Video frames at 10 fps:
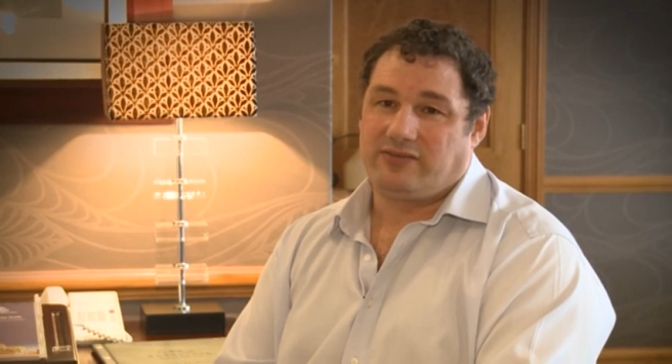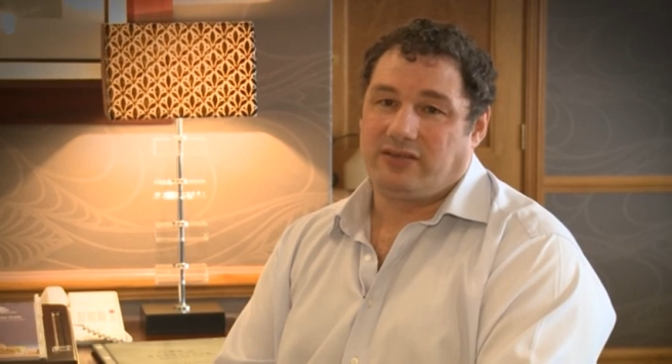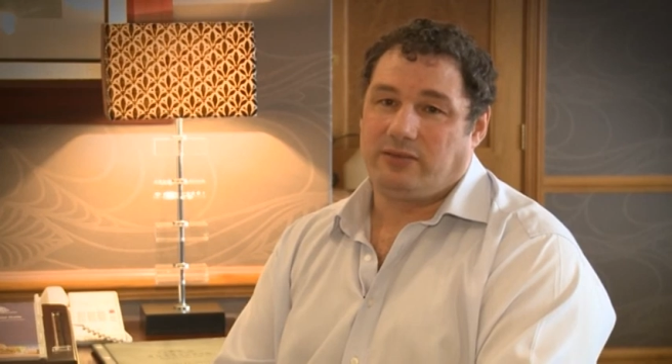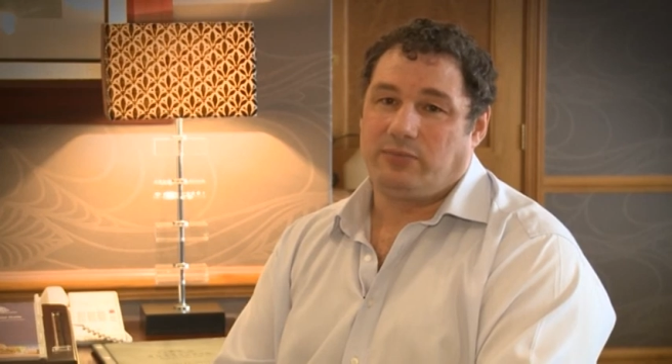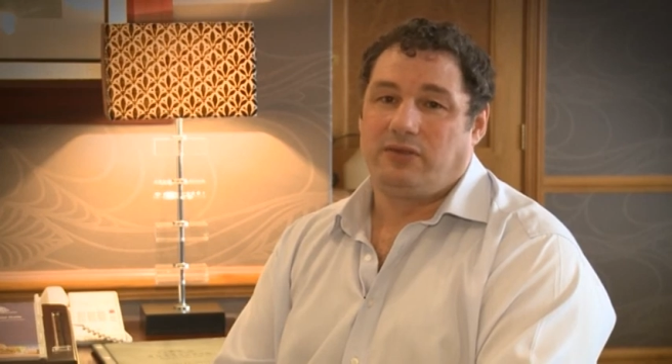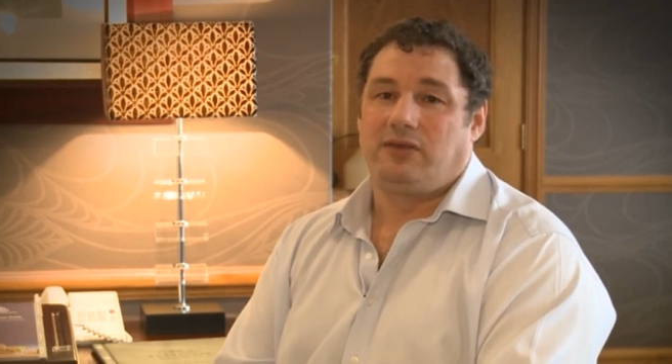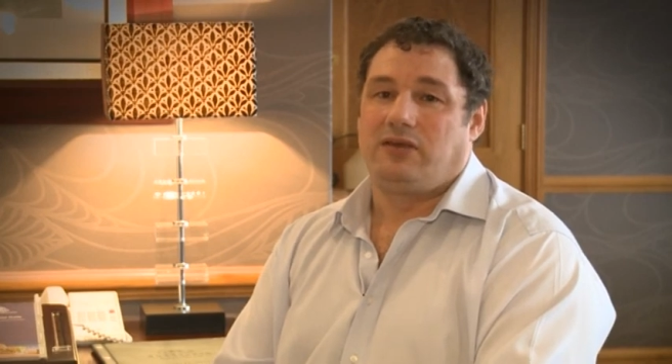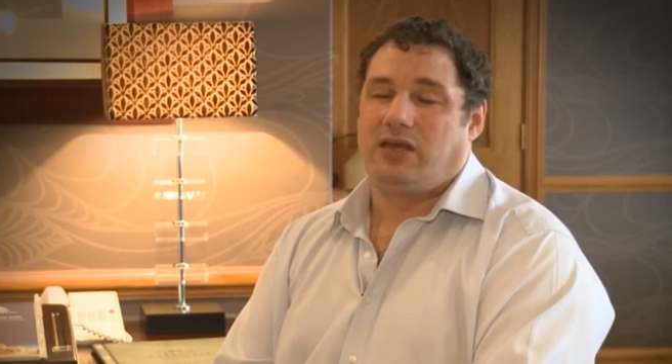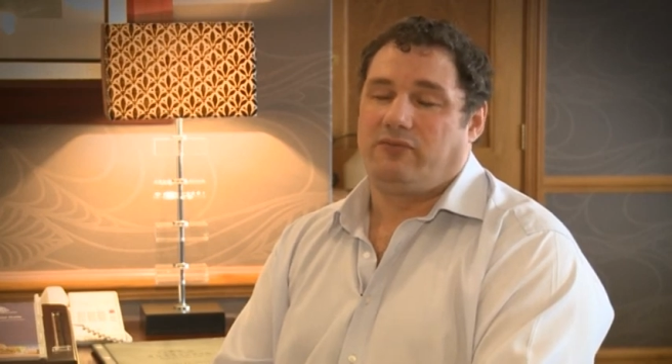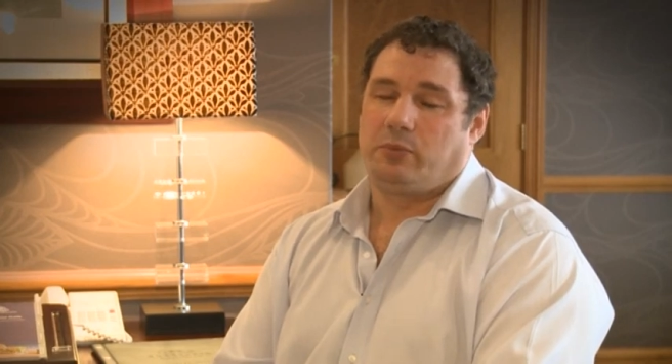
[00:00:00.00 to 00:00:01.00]
team,
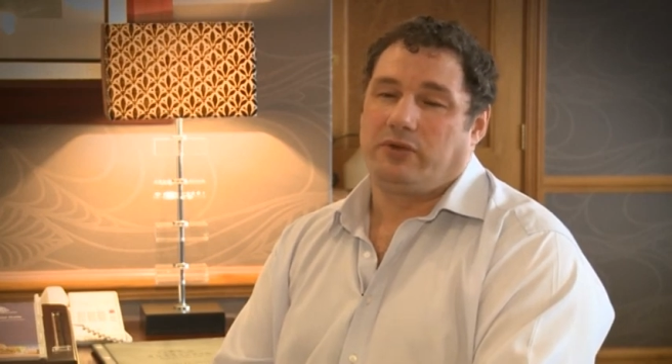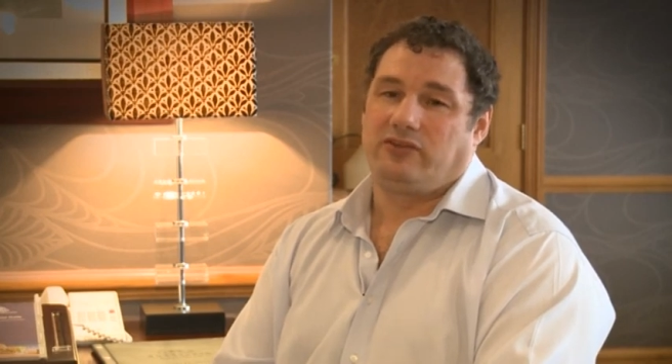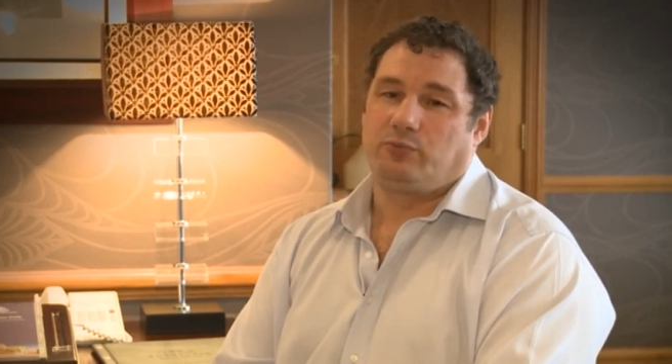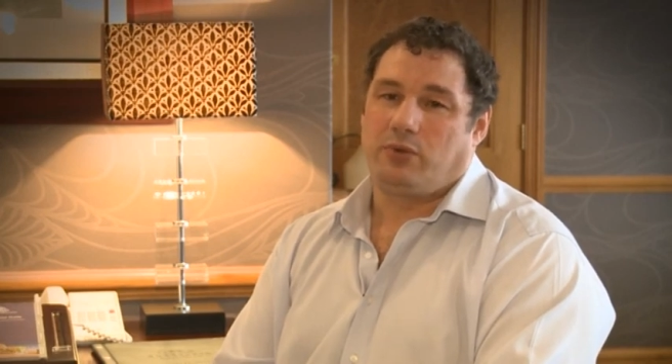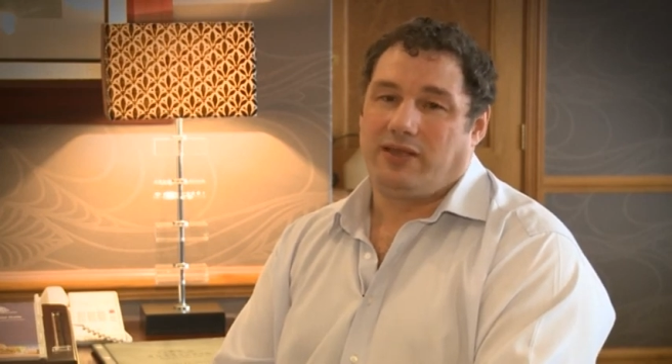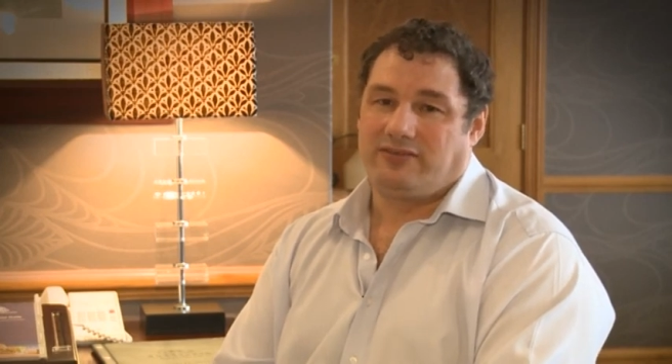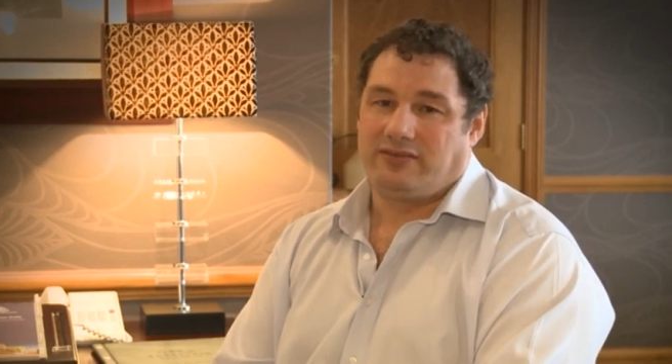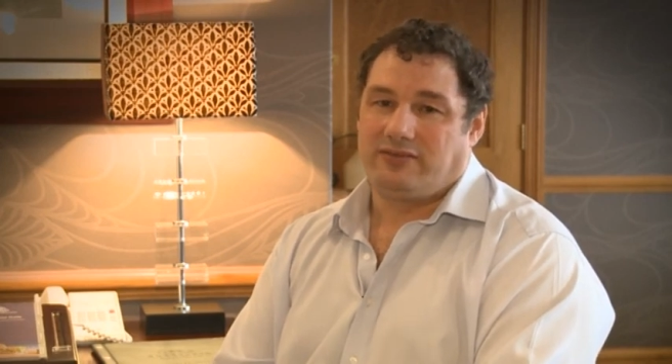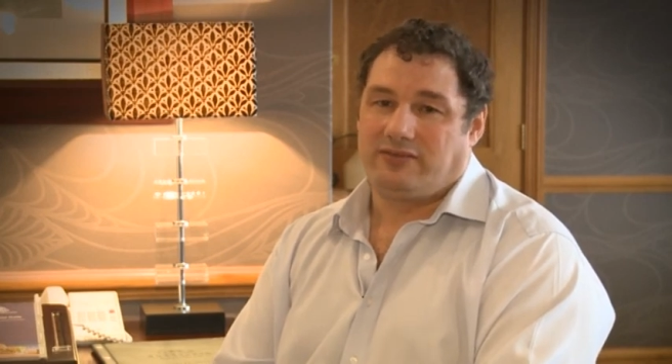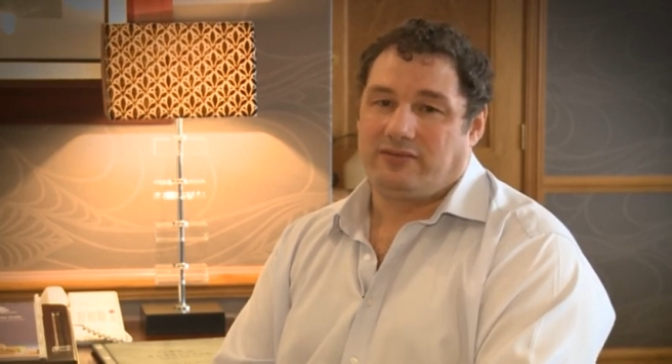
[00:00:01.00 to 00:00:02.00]
everybody is
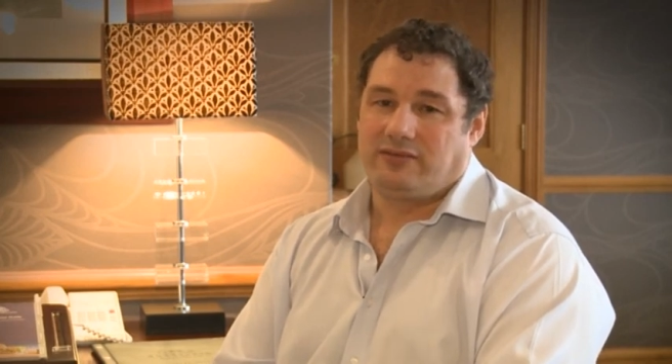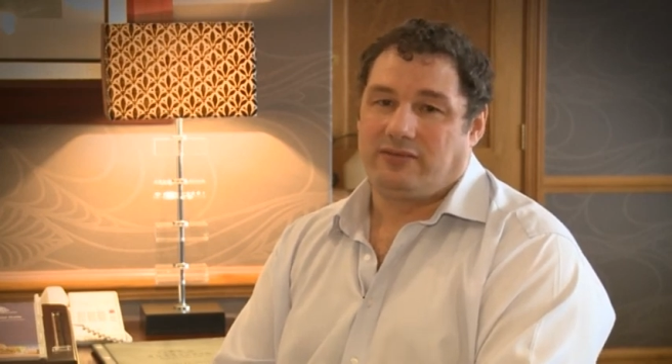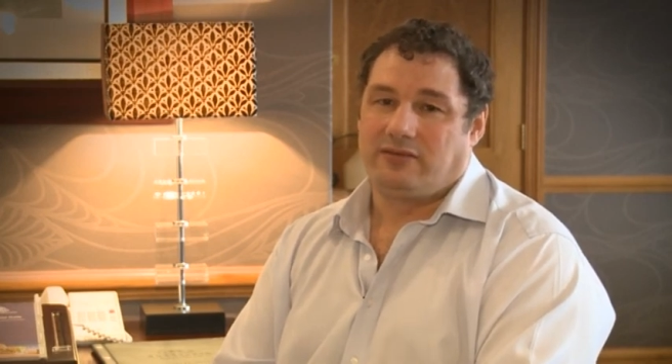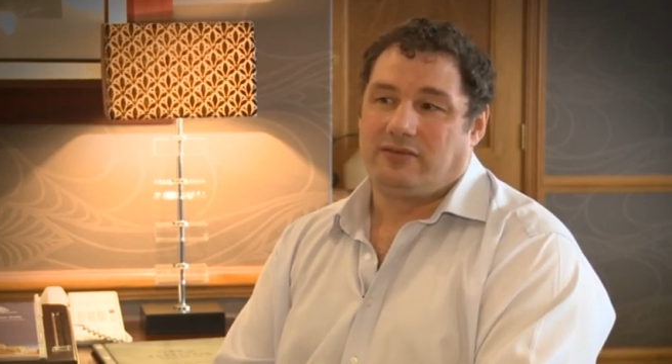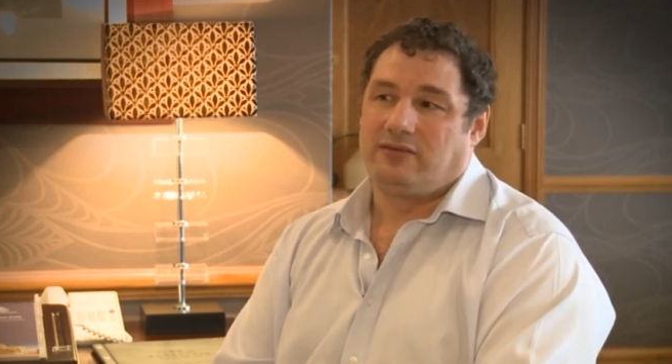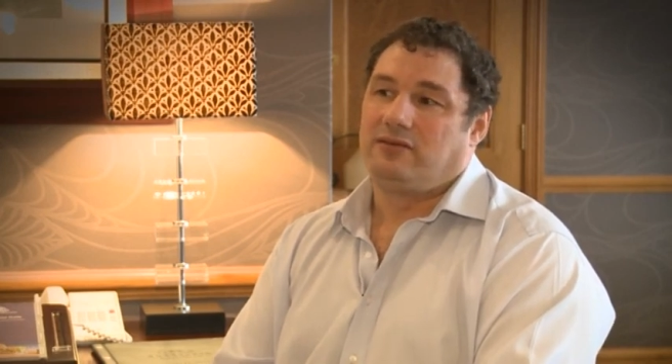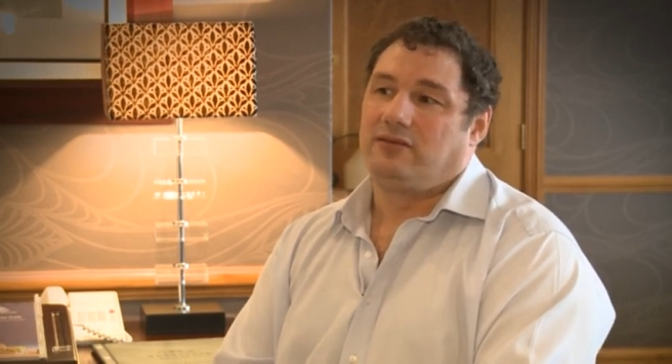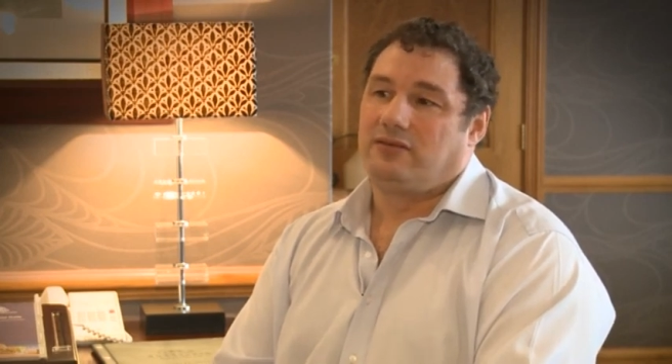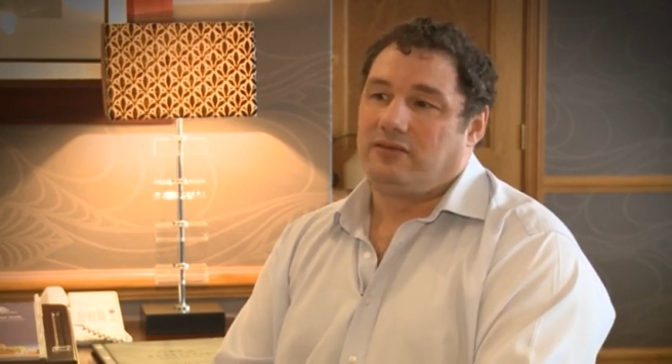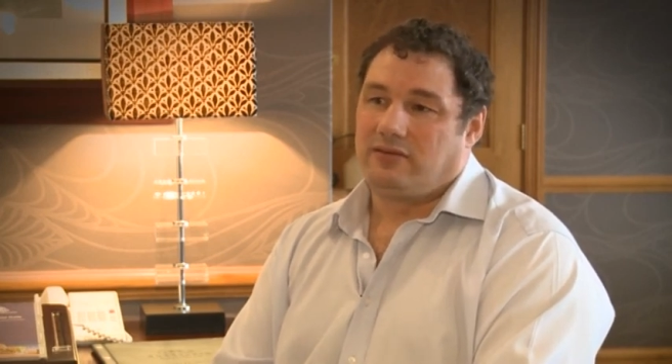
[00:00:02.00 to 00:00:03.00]
pleasant,
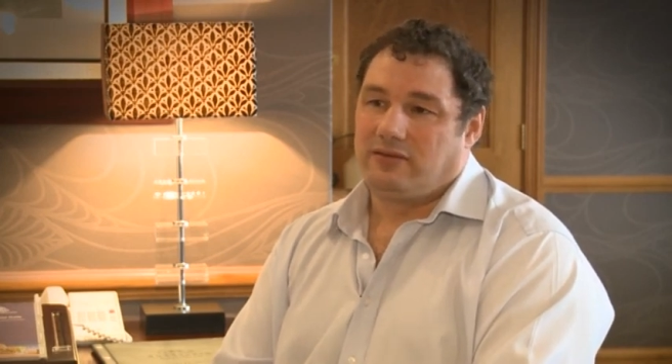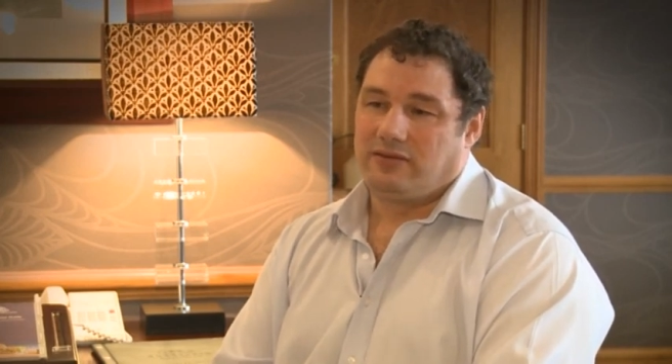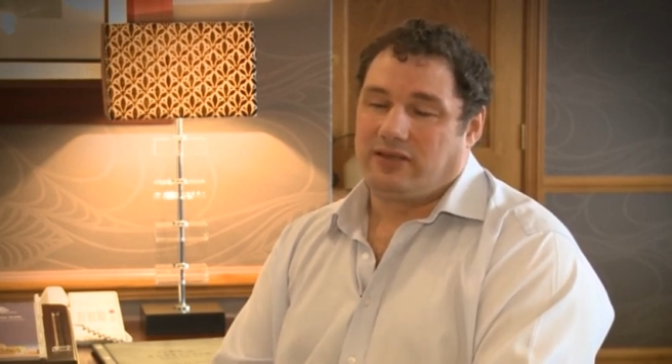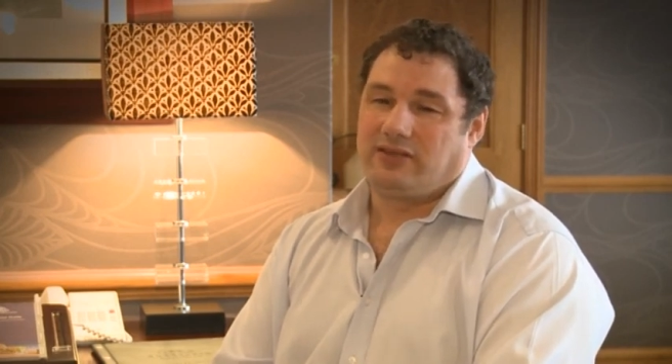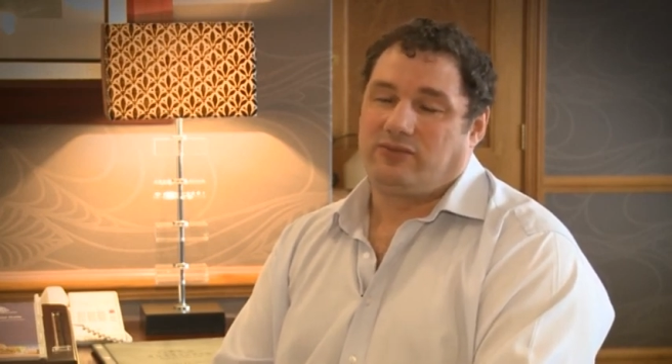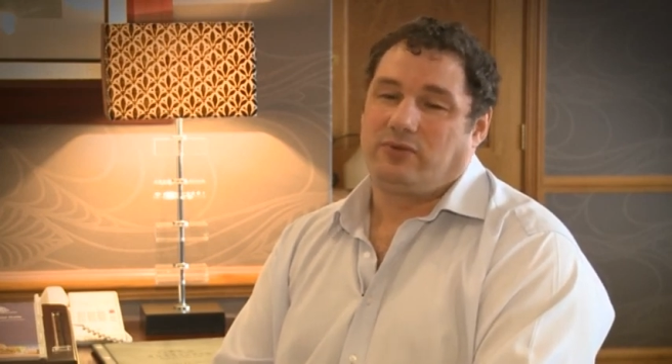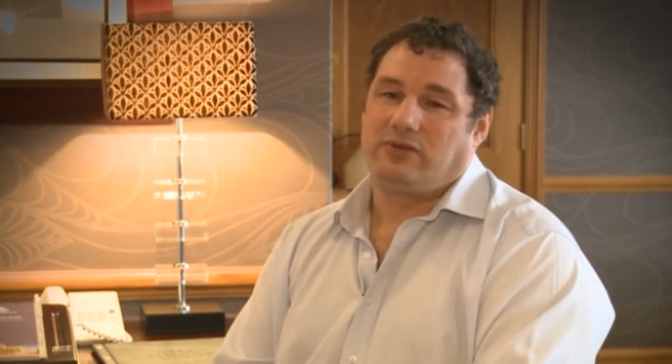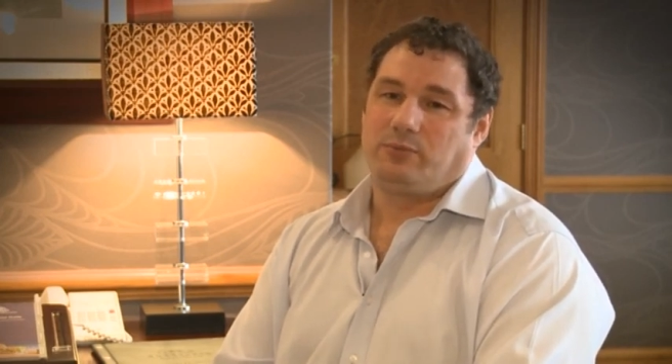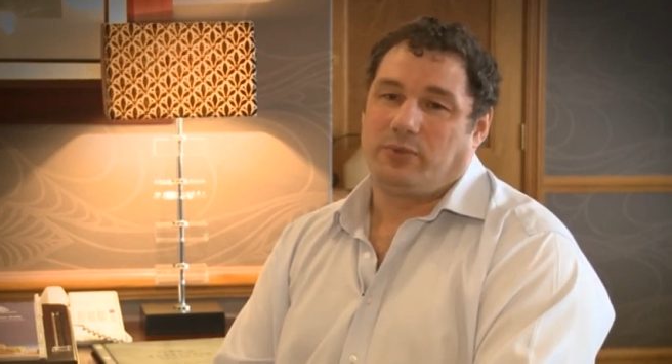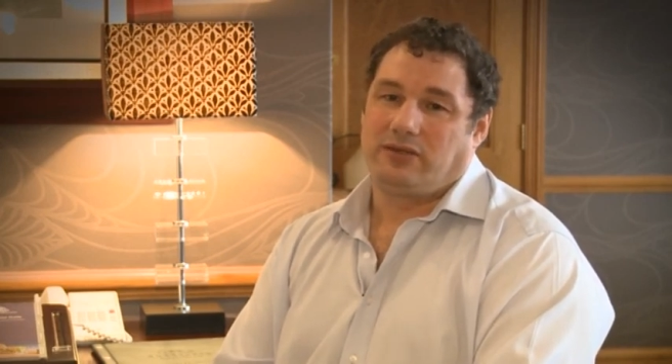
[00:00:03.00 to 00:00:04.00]
the guests will
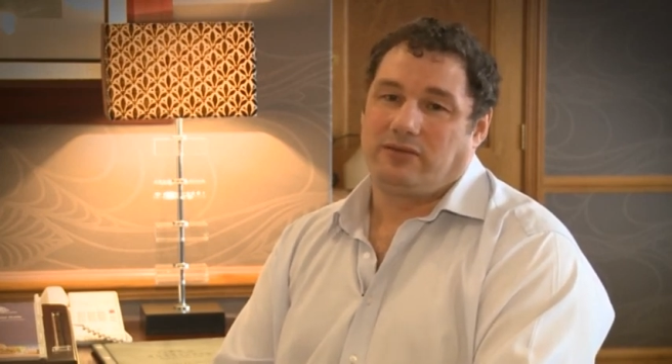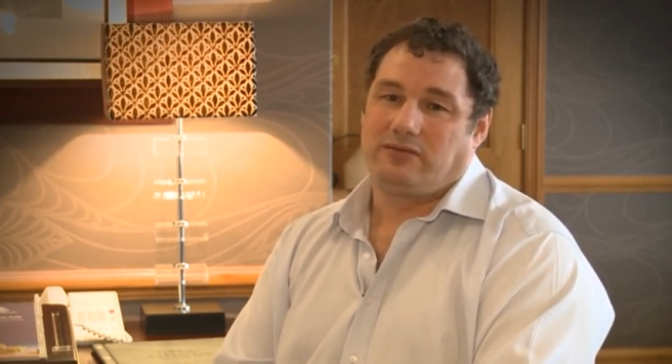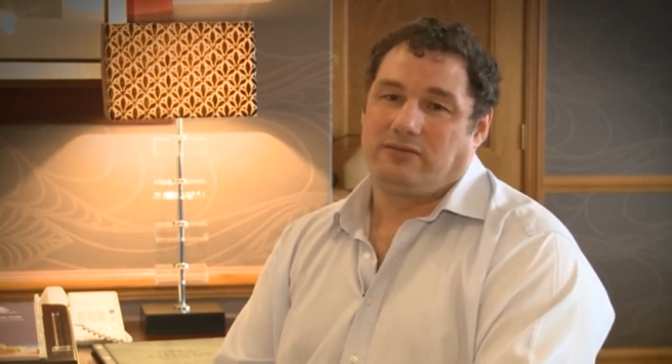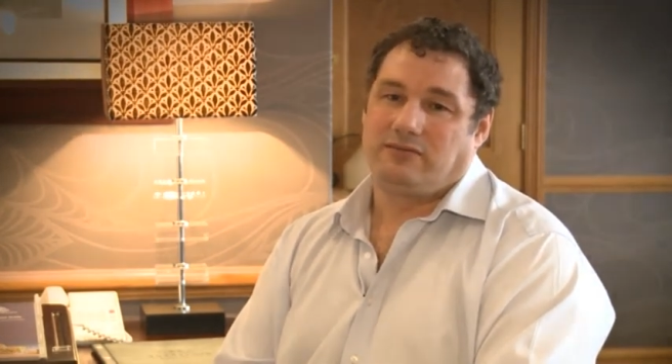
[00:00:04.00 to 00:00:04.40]
come back.